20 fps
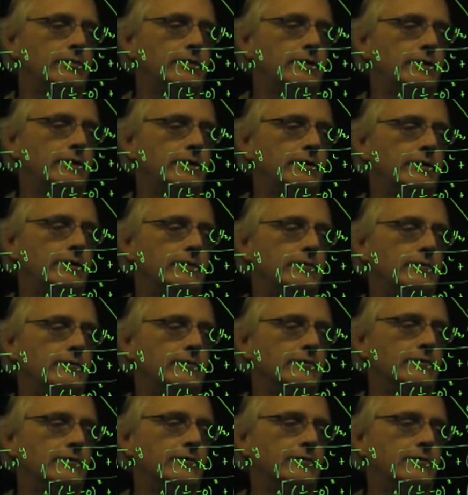3
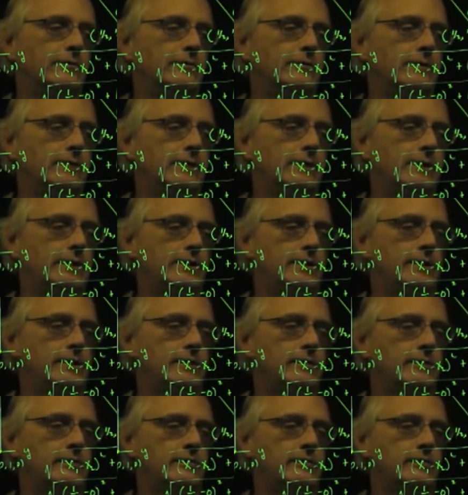over 4,
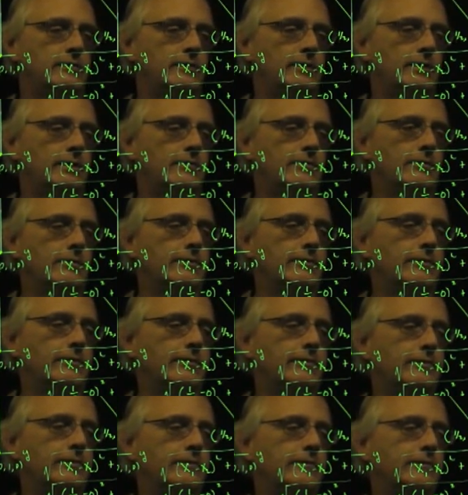square
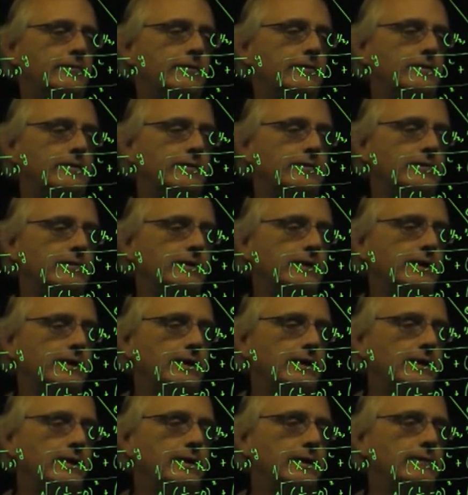root of 3 fourths
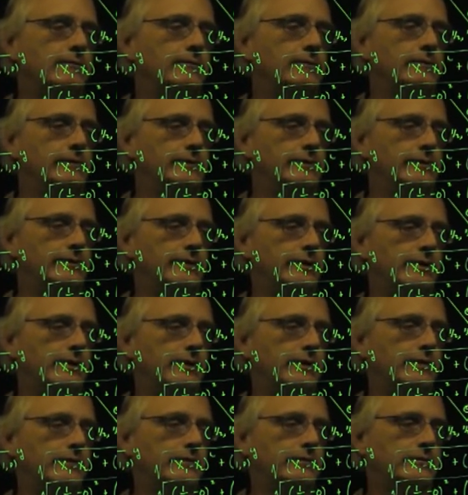equals
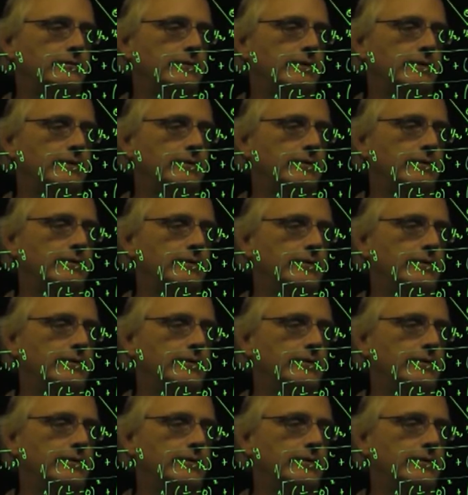square